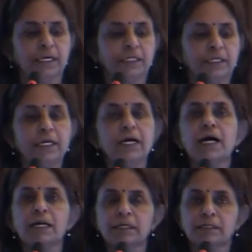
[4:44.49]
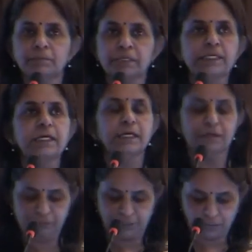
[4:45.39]
they are completely
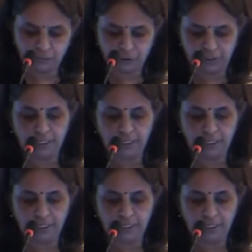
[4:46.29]
left out,